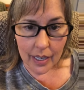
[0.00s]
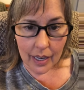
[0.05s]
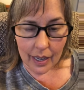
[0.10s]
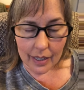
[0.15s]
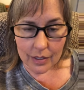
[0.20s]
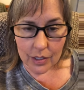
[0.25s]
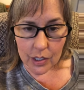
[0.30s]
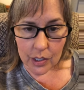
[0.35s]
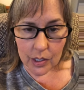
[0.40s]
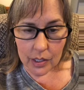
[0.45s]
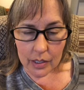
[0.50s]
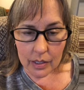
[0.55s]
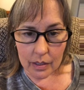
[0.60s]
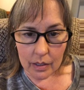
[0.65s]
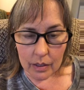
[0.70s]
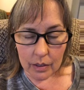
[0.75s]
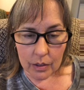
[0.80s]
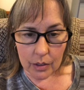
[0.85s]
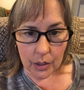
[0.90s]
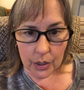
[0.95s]
I just
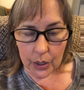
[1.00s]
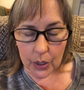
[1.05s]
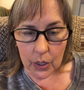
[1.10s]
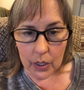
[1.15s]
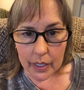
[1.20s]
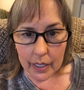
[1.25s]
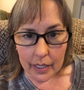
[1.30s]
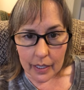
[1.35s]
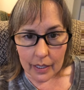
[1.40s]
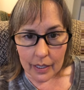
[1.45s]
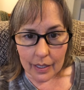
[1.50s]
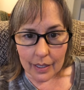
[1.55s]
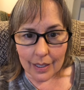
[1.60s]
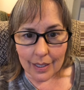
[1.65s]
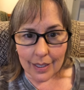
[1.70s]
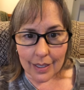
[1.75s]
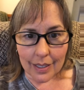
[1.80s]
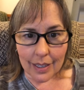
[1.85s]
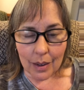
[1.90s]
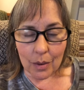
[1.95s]
Google it,
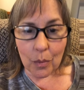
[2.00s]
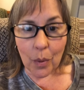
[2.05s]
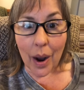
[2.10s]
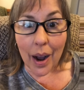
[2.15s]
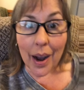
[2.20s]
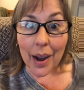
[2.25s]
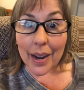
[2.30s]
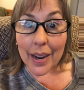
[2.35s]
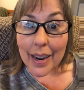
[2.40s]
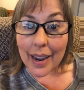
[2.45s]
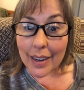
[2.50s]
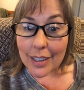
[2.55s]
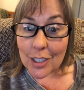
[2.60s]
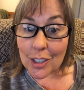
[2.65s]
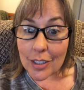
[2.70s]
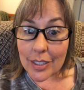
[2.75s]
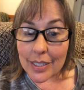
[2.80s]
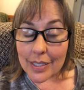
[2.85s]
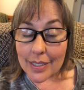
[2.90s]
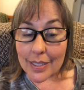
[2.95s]
and I
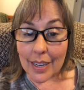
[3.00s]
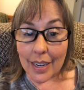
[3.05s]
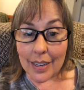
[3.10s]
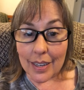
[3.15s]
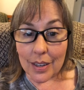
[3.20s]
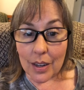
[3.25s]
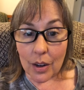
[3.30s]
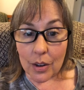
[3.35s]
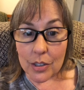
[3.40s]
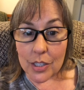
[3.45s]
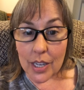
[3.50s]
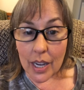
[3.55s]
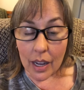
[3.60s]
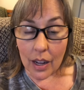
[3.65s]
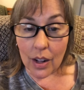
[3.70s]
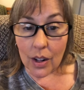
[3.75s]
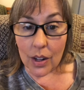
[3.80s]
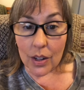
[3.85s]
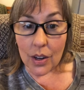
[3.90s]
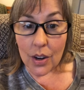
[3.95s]
actually stayed at a
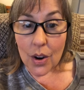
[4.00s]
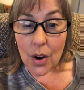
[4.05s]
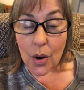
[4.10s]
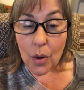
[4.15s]
hotel